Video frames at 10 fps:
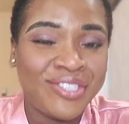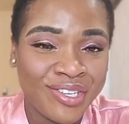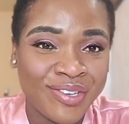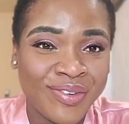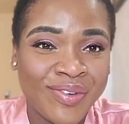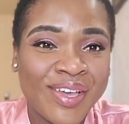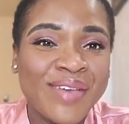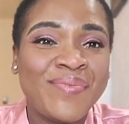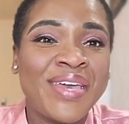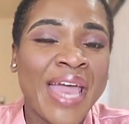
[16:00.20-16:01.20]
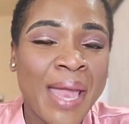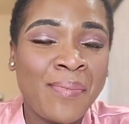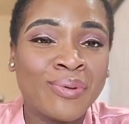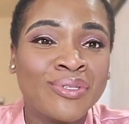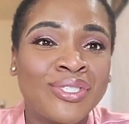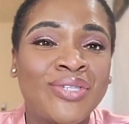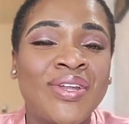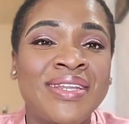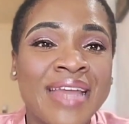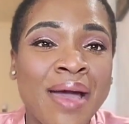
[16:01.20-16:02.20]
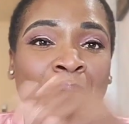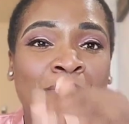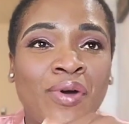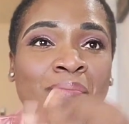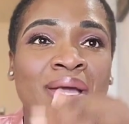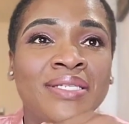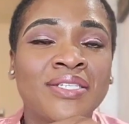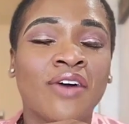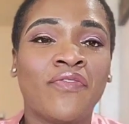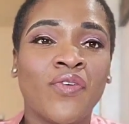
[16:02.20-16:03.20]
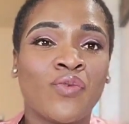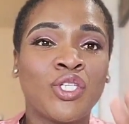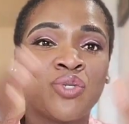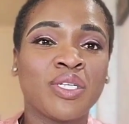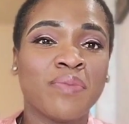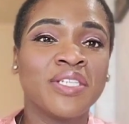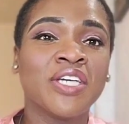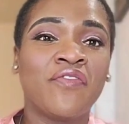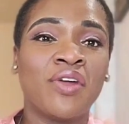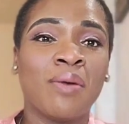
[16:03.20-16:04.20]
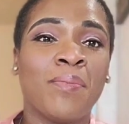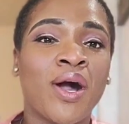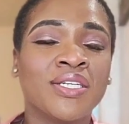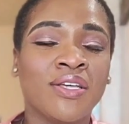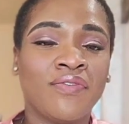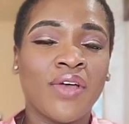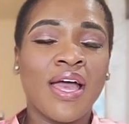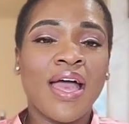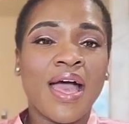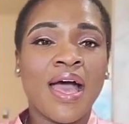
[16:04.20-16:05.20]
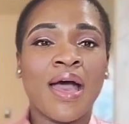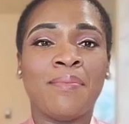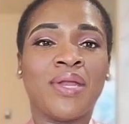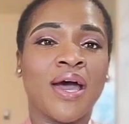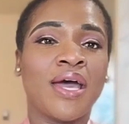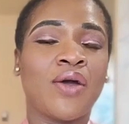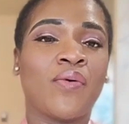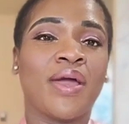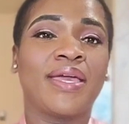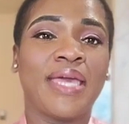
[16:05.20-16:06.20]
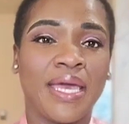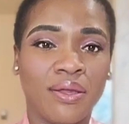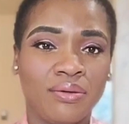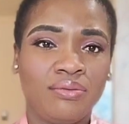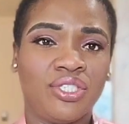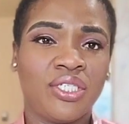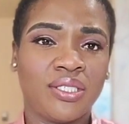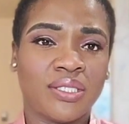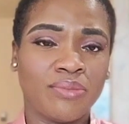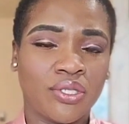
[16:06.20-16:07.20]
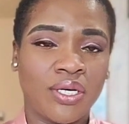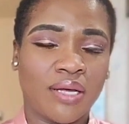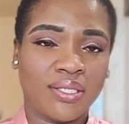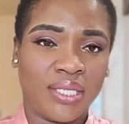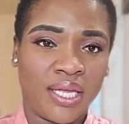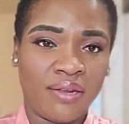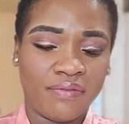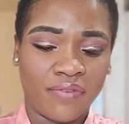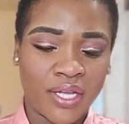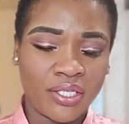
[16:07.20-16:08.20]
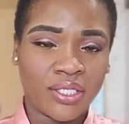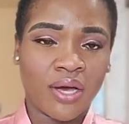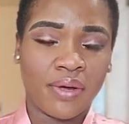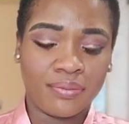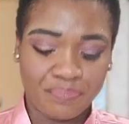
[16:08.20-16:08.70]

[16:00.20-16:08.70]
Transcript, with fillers: to be able to not put myself, restrict myself in a box of I'm not, or I can't. Oh, Jesus, I'm showing y'all skin and flesh. Sorry.